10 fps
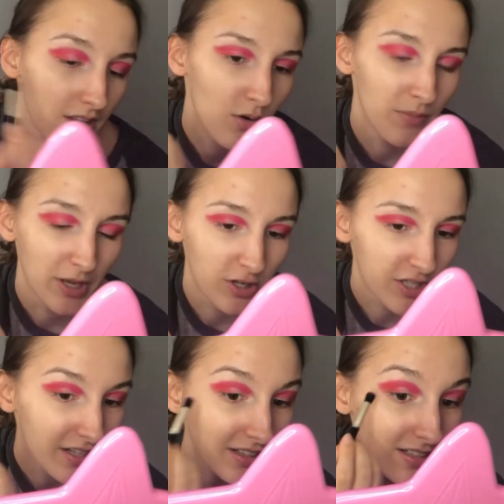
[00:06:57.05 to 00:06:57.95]
Oh my gosh, I
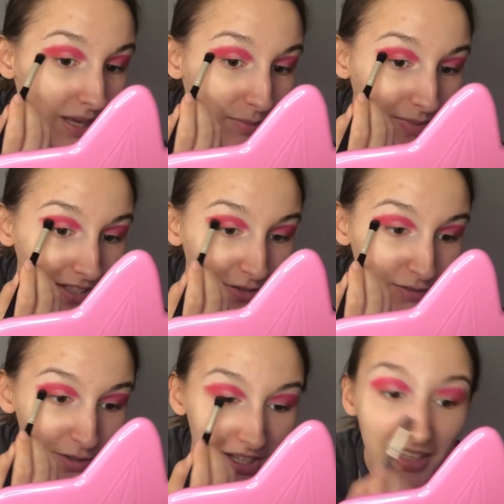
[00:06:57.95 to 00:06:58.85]
nearly stabbed myself,
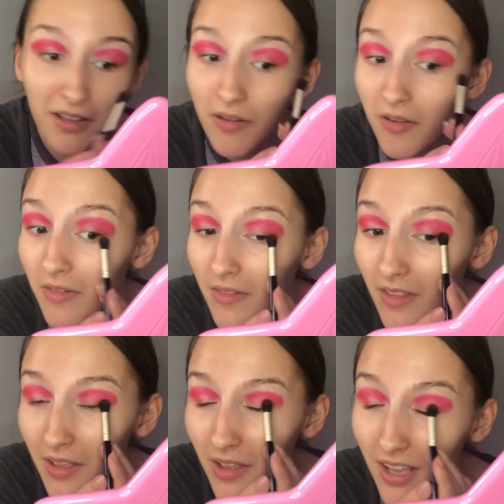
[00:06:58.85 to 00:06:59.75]
sorry.
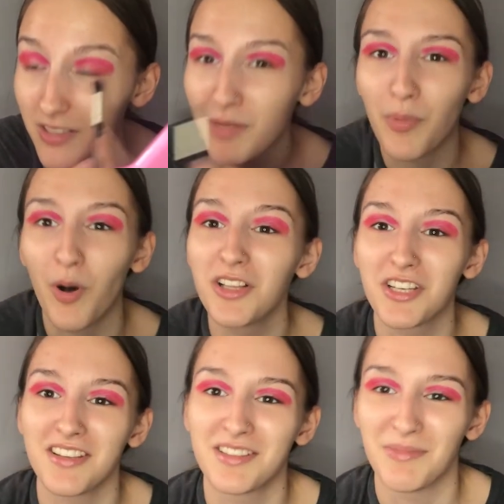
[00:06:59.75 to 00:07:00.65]
I just
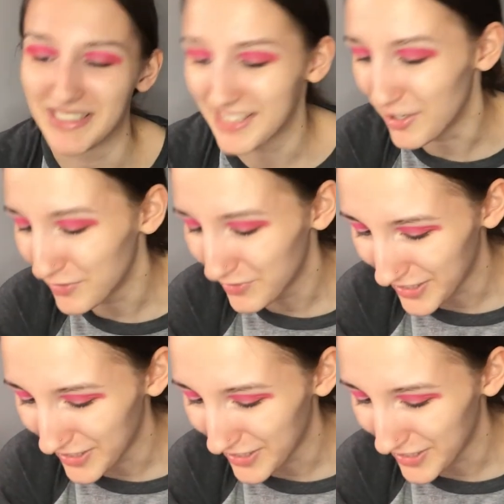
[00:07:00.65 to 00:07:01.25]
apologised to myself,